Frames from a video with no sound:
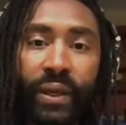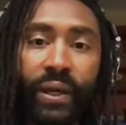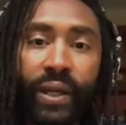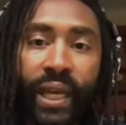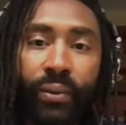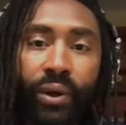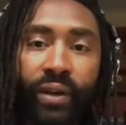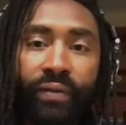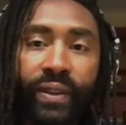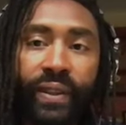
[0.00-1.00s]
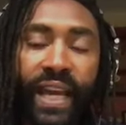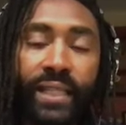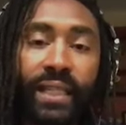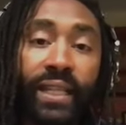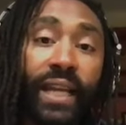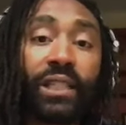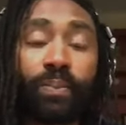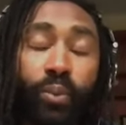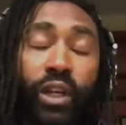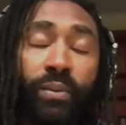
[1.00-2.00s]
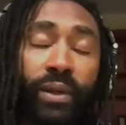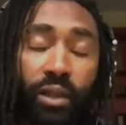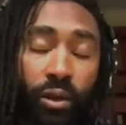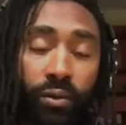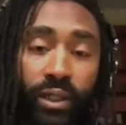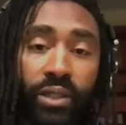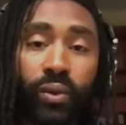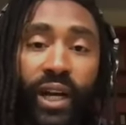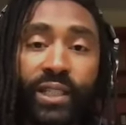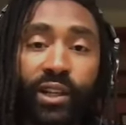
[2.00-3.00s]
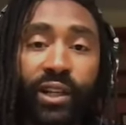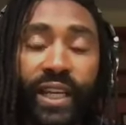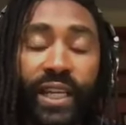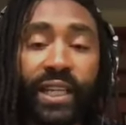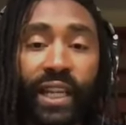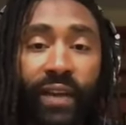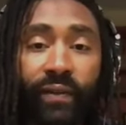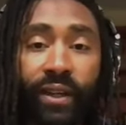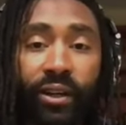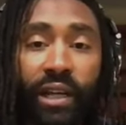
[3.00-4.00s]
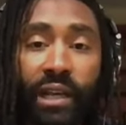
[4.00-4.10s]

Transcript: okay, well that's pretty much the only reason why I started hitting it heavier,